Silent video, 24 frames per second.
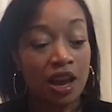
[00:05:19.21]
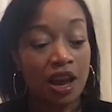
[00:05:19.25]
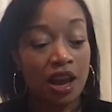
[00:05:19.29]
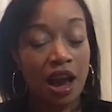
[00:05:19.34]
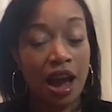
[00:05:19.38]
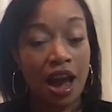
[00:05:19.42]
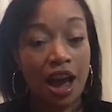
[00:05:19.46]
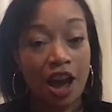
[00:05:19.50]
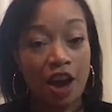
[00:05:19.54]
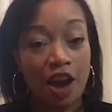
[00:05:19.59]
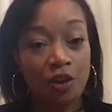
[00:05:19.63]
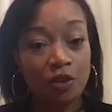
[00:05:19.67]

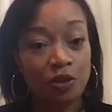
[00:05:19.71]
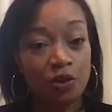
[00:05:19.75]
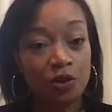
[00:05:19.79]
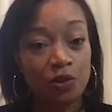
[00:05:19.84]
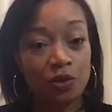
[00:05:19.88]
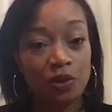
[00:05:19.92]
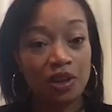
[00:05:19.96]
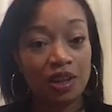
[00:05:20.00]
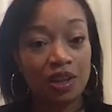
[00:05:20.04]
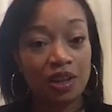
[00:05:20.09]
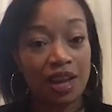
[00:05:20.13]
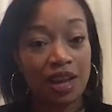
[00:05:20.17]
how
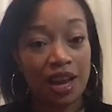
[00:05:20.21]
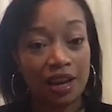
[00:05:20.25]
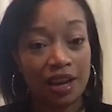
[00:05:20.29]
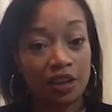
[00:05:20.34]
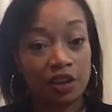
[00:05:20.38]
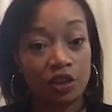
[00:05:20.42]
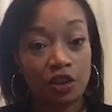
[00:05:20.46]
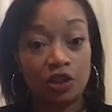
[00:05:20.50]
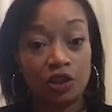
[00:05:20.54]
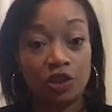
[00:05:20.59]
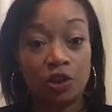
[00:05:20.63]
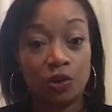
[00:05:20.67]
you'd like
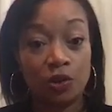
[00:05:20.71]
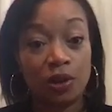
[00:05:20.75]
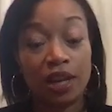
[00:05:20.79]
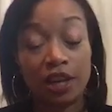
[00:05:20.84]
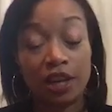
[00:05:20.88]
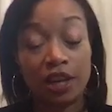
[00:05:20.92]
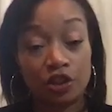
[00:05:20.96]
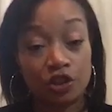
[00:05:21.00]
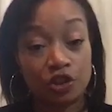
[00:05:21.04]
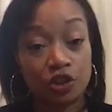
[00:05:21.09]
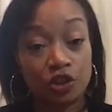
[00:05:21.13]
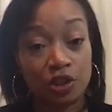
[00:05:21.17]
the
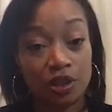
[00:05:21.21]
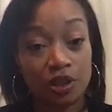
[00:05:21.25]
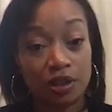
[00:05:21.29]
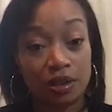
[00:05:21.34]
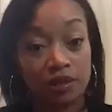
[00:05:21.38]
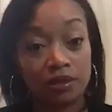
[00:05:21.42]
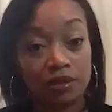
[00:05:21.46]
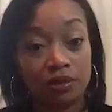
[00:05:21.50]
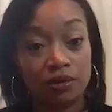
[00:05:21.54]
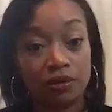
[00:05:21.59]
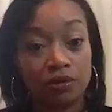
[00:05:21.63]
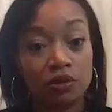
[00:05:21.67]

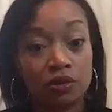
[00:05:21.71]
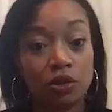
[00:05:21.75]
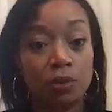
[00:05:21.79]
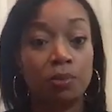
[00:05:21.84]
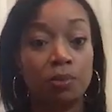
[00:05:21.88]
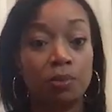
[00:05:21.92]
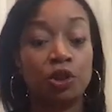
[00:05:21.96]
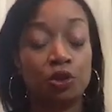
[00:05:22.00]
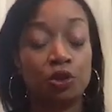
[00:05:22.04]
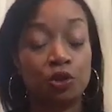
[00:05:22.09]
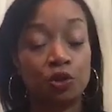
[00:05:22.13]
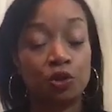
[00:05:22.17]
location to
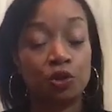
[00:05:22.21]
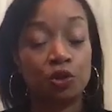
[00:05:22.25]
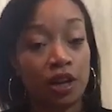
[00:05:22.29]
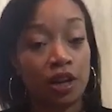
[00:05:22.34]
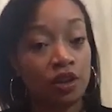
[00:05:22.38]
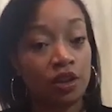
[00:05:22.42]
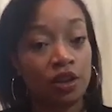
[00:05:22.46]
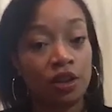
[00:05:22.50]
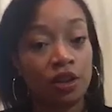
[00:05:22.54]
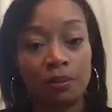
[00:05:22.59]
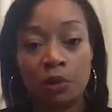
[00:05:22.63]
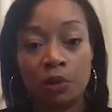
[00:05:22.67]
portray
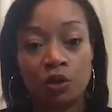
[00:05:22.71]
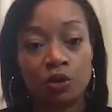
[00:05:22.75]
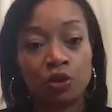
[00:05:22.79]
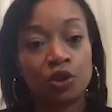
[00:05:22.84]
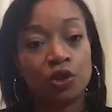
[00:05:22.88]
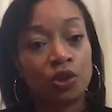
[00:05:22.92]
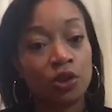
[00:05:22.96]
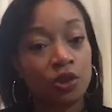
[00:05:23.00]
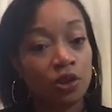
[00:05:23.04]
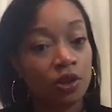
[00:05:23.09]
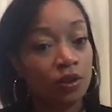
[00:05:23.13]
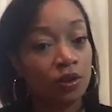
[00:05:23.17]
the
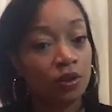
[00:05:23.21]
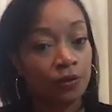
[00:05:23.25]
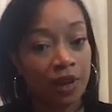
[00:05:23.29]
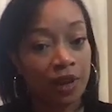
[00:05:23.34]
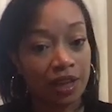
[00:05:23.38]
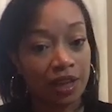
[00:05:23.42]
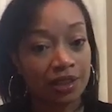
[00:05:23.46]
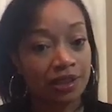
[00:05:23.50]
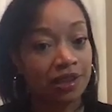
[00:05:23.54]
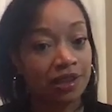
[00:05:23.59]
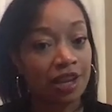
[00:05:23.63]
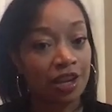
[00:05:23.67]
emotional
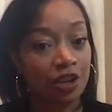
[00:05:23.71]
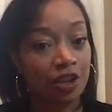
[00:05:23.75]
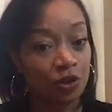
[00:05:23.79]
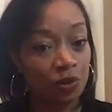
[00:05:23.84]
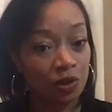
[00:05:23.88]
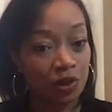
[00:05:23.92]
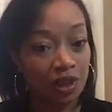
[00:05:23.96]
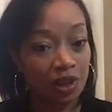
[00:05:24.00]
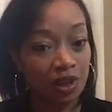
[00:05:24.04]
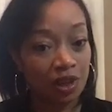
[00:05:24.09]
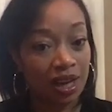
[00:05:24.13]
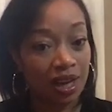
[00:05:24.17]
effects that you
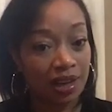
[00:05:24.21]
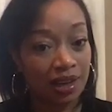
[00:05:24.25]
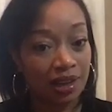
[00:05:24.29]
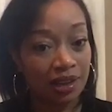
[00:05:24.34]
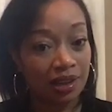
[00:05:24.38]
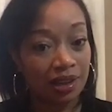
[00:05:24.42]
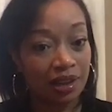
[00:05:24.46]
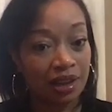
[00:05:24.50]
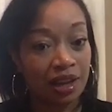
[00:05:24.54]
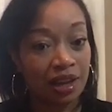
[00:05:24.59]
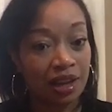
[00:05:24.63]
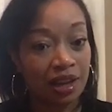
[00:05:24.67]

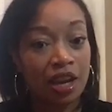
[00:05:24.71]
like.